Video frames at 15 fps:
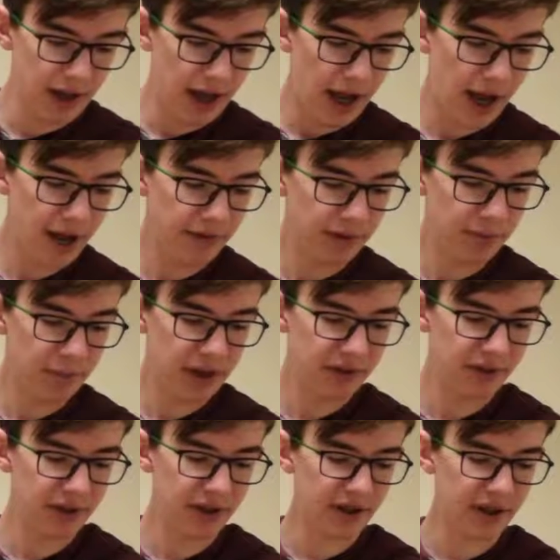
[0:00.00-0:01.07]
Having been
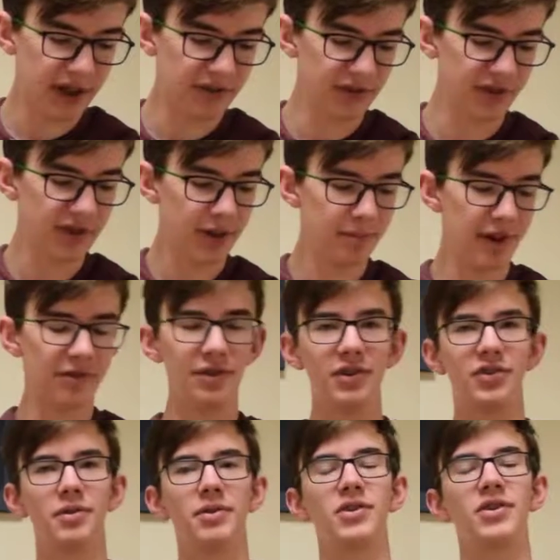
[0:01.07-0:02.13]
through the class with some level of
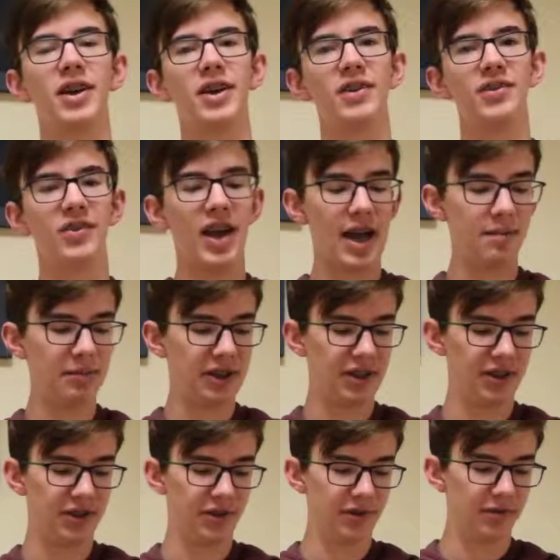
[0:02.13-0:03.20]
success, I'm
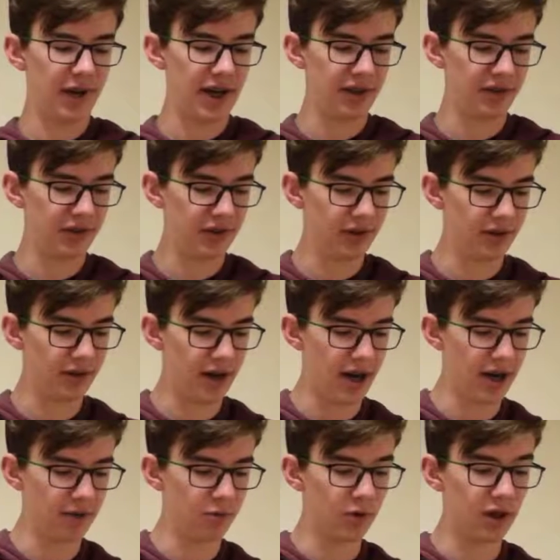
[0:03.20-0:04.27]
here to advise you
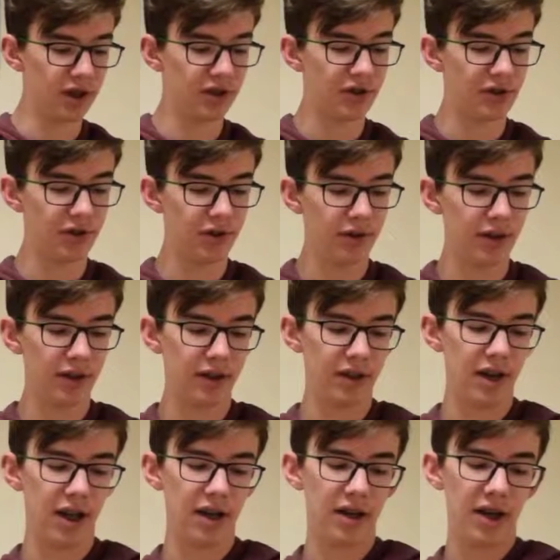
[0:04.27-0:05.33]
on what to
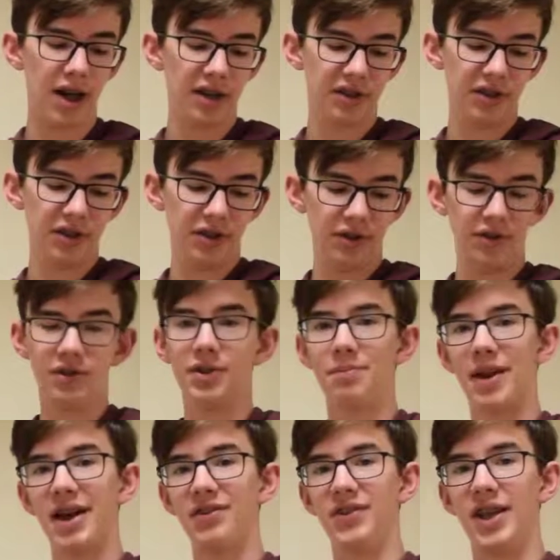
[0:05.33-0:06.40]
and not to do to
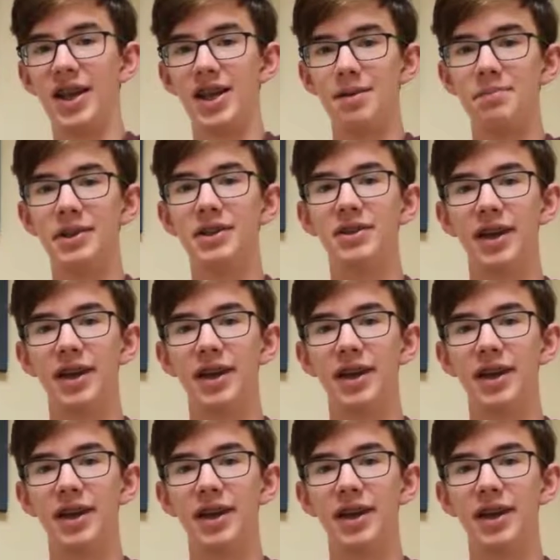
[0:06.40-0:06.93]
pass the AP